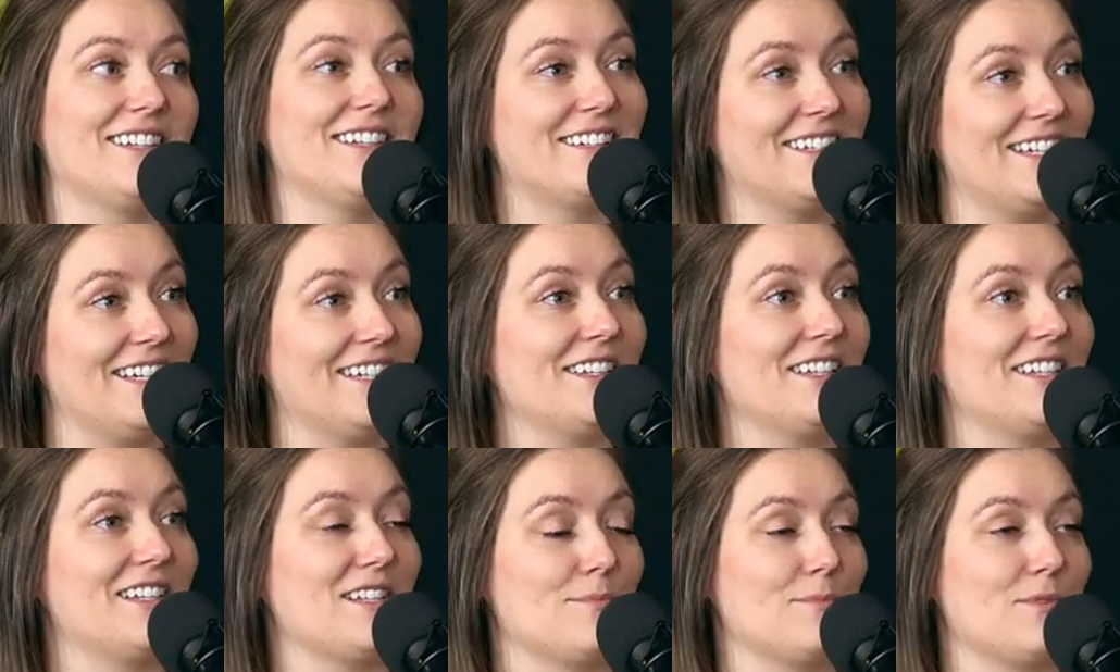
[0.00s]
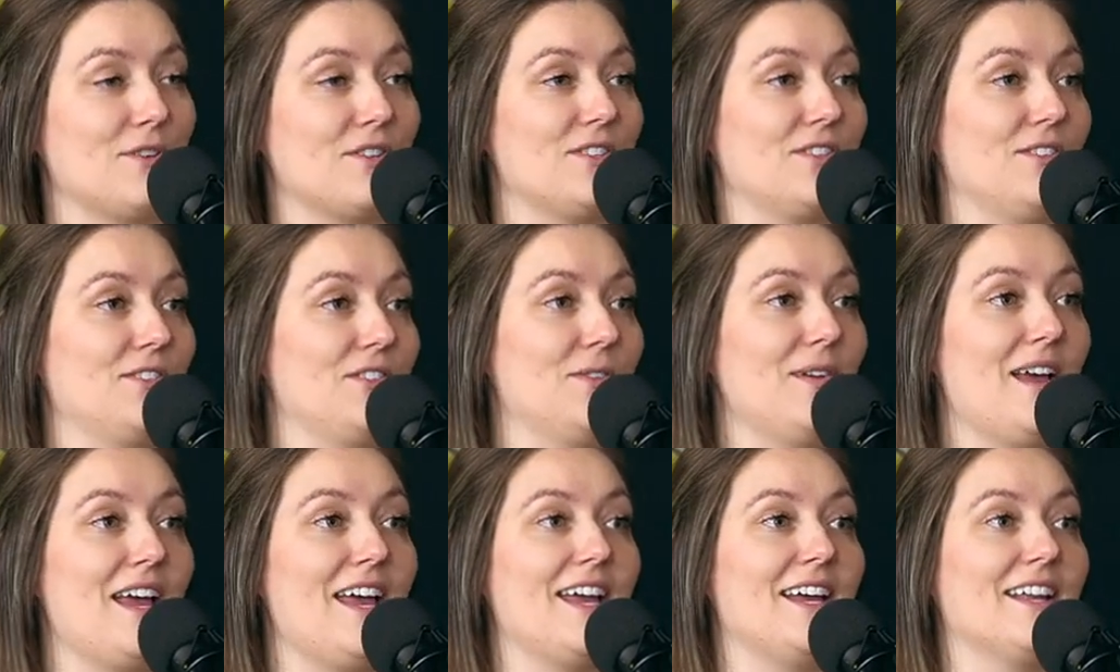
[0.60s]
killing this person you
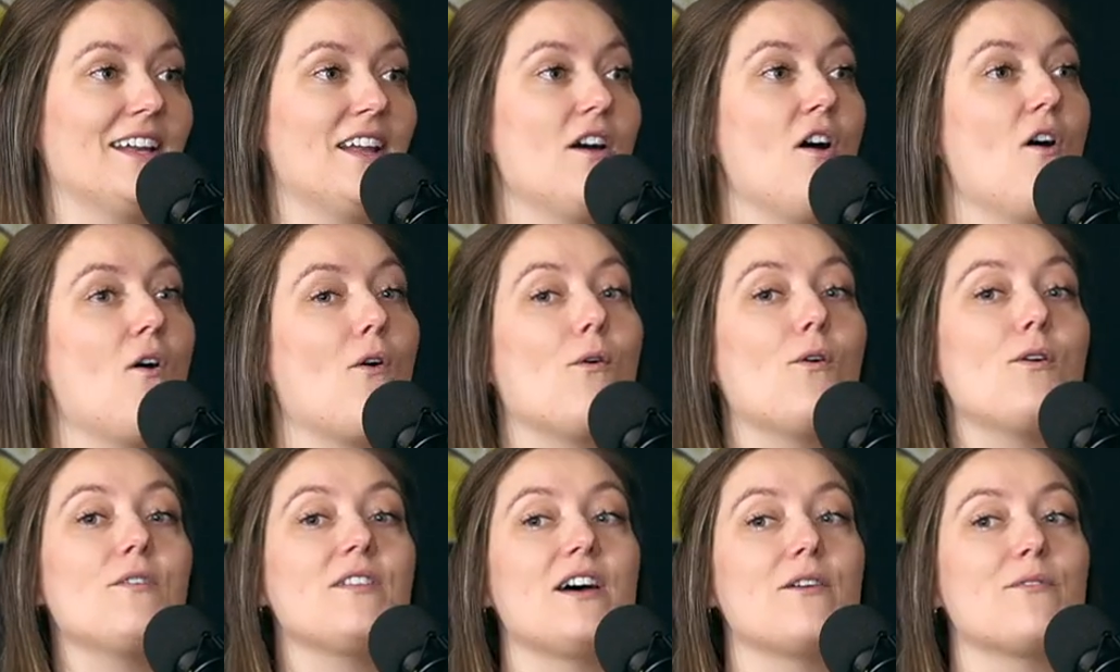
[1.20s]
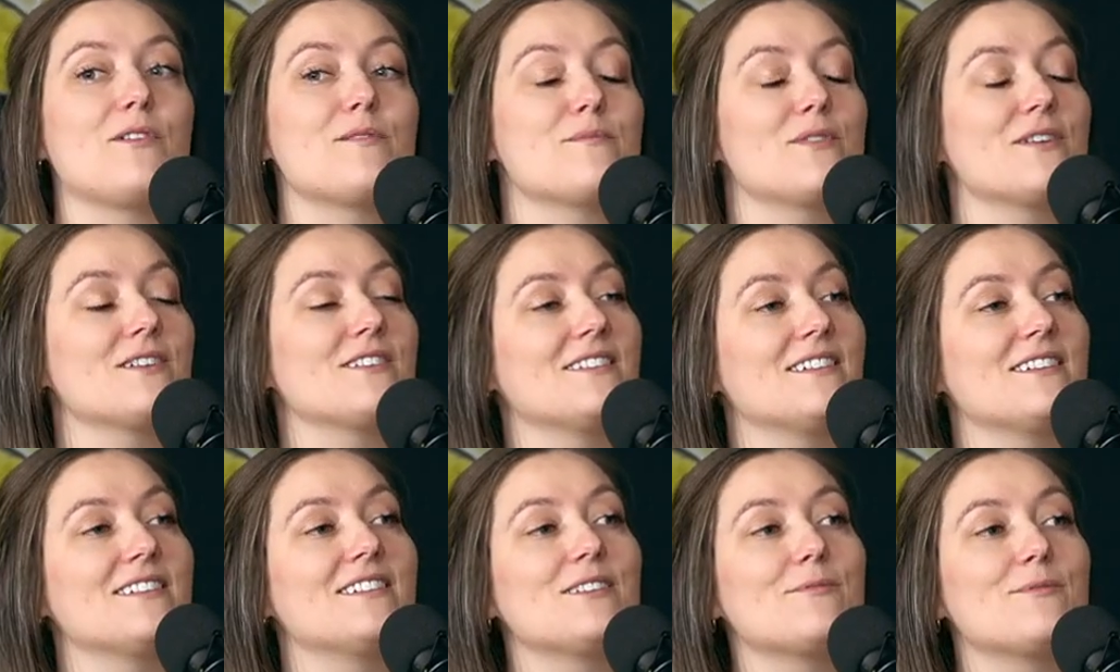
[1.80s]
hate, or that one
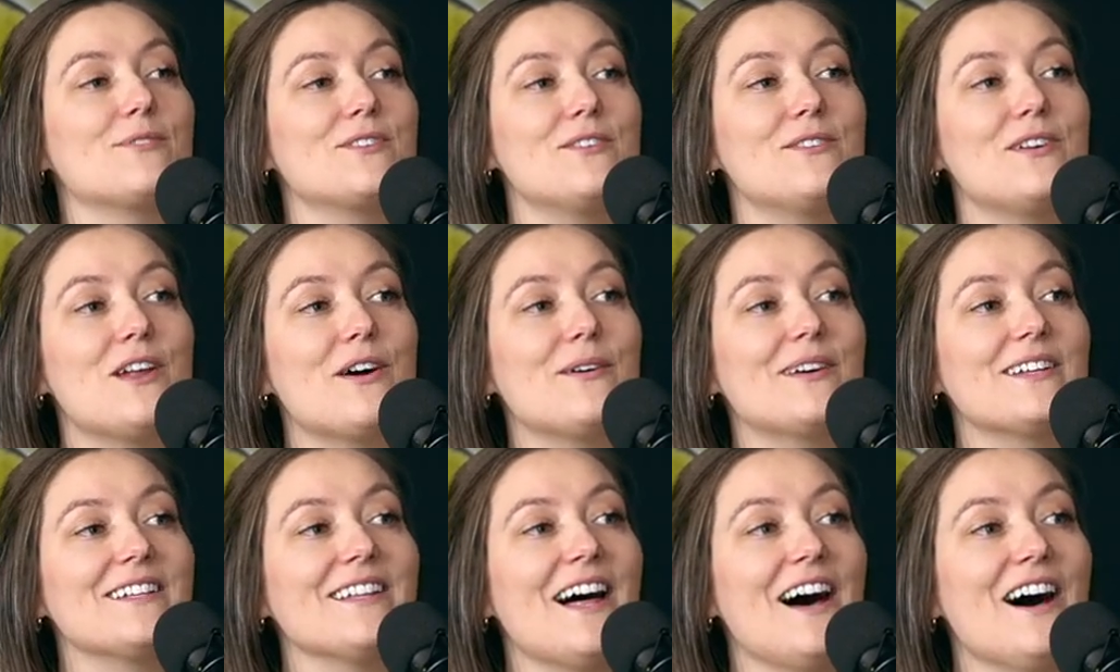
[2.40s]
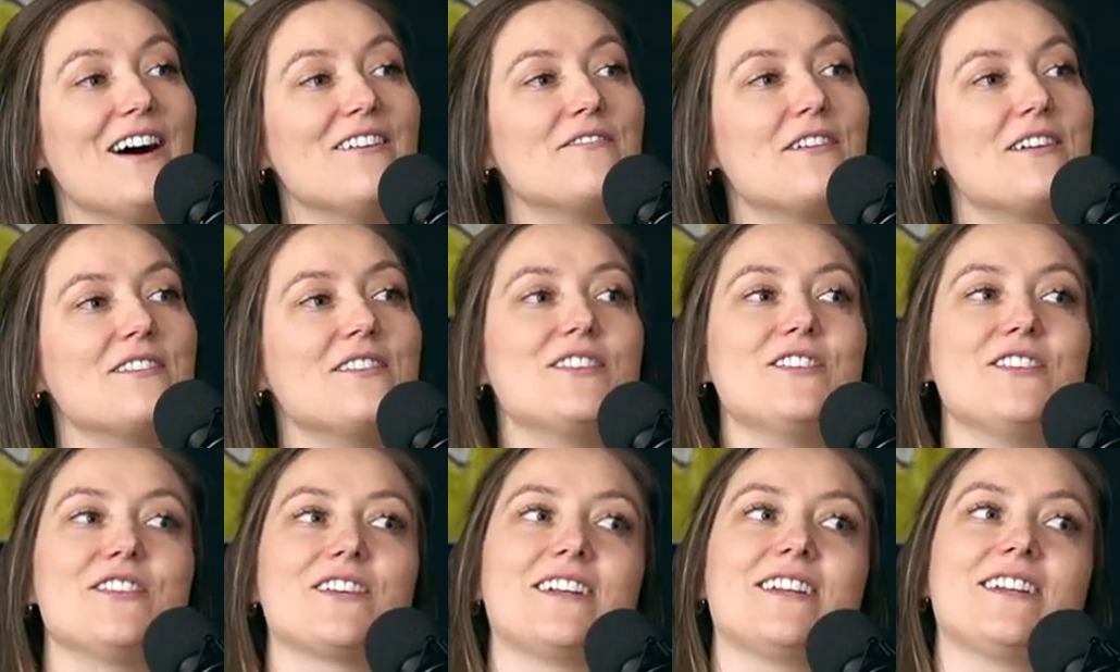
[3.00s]
person is someone you know and love, and
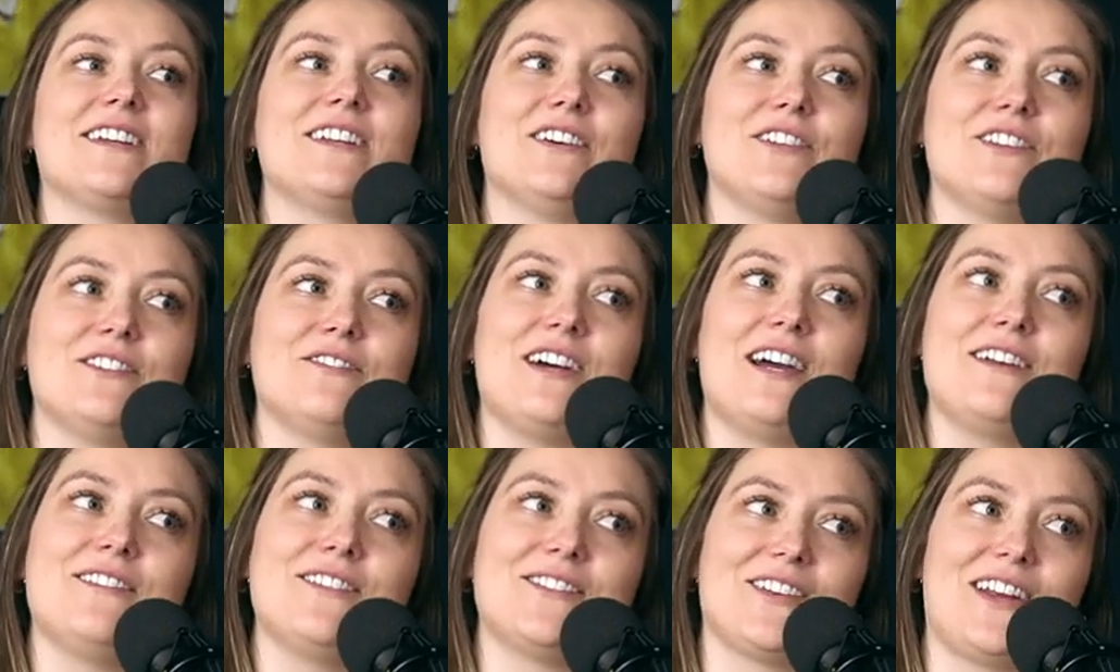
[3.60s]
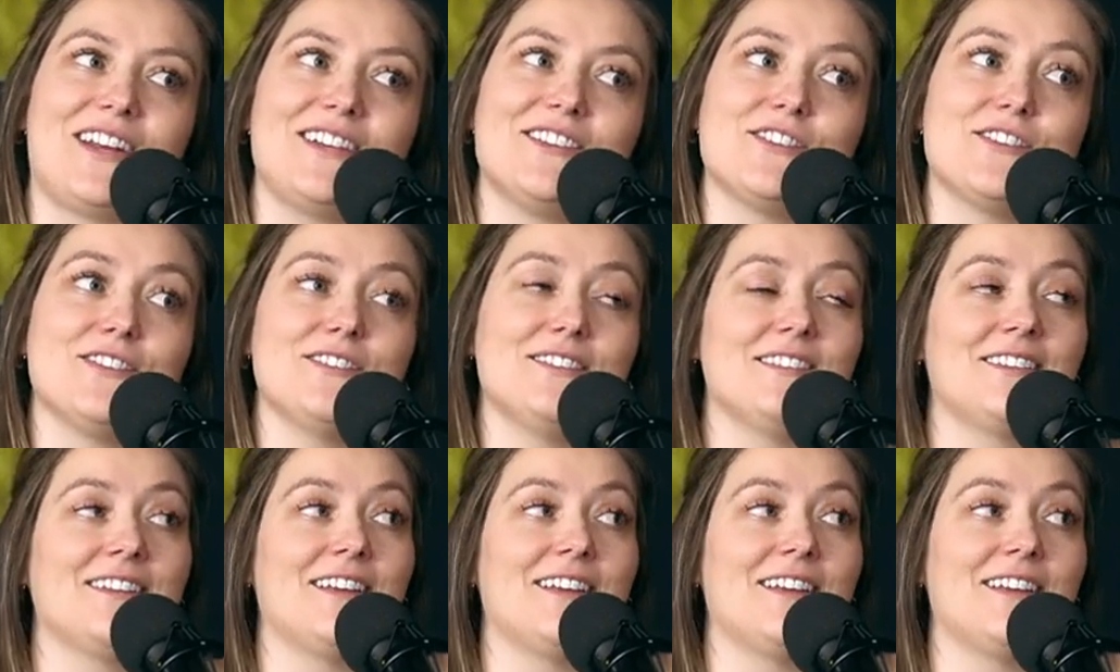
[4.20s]
then you're going to kill the 5 strangers.